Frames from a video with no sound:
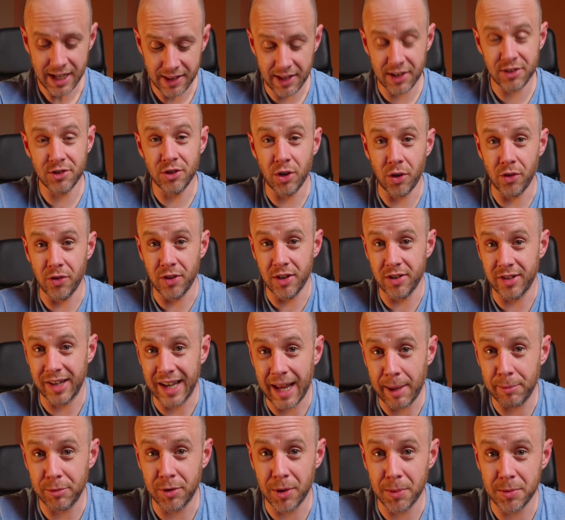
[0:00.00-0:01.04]
that's not this
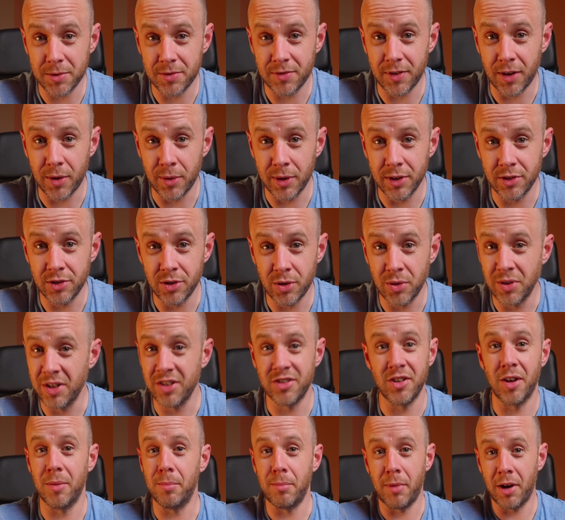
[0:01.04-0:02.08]
laptop's fault at all. It's
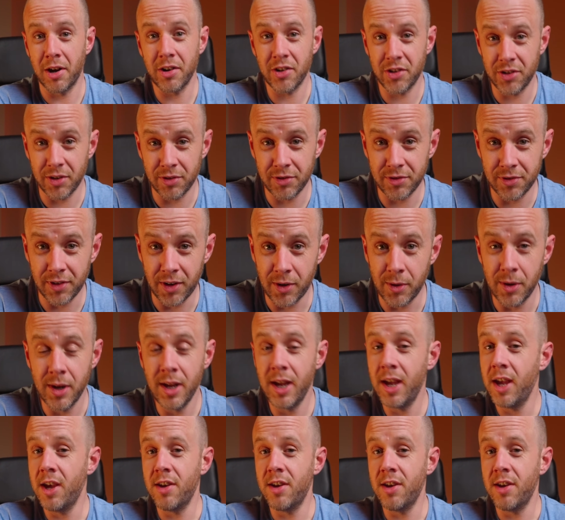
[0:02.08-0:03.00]
not Microsoft's fault.